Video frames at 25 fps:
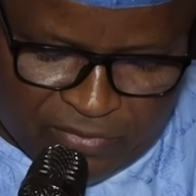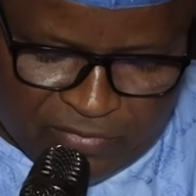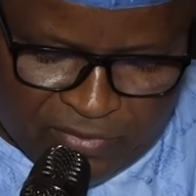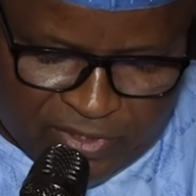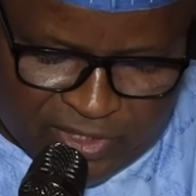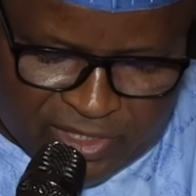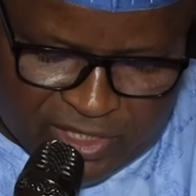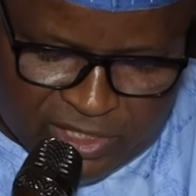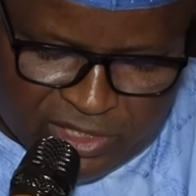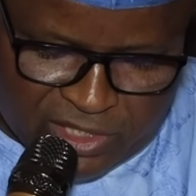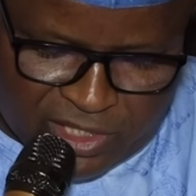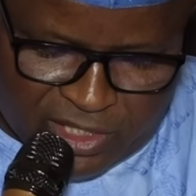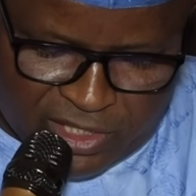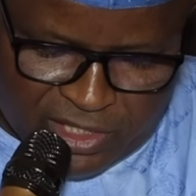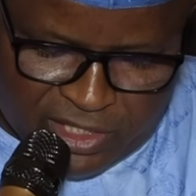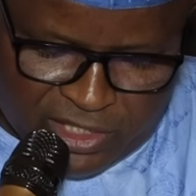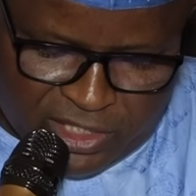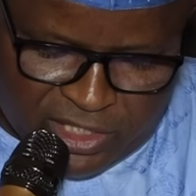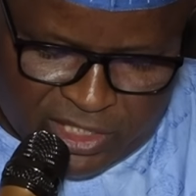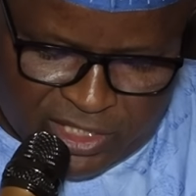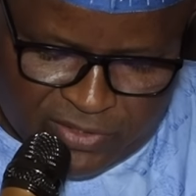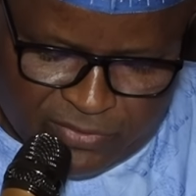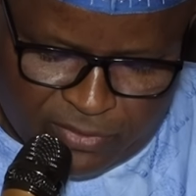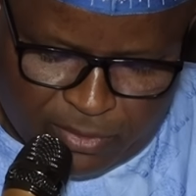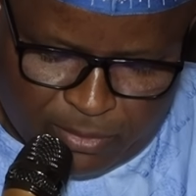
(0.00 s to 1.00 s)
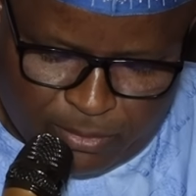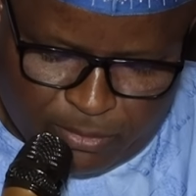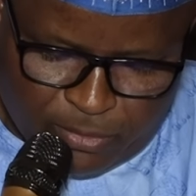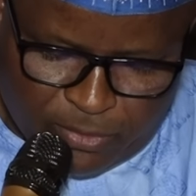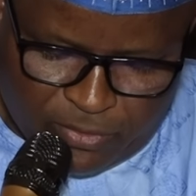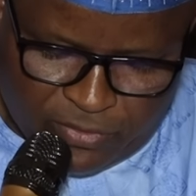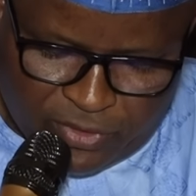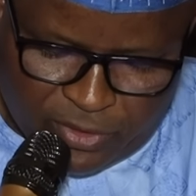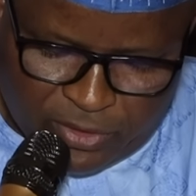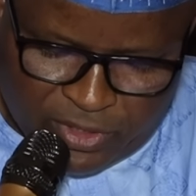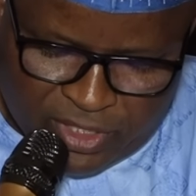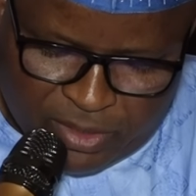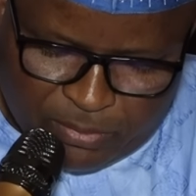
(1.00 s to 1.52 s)
facing challenges from
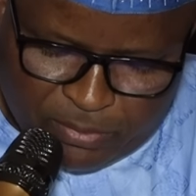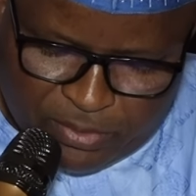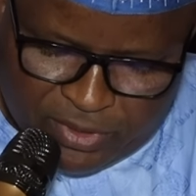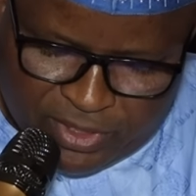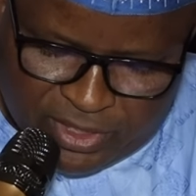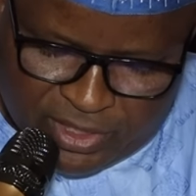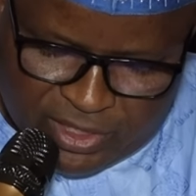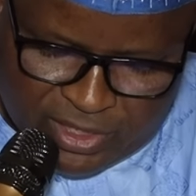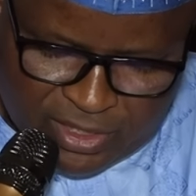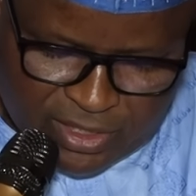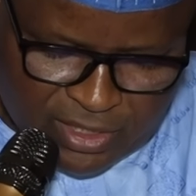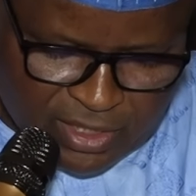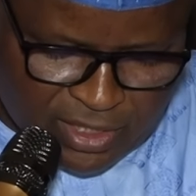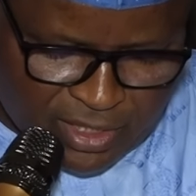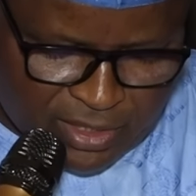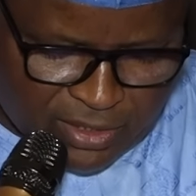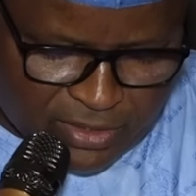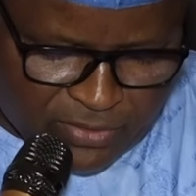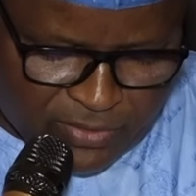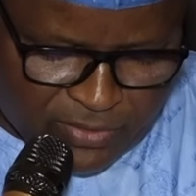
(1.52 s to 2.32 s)
both the APC and the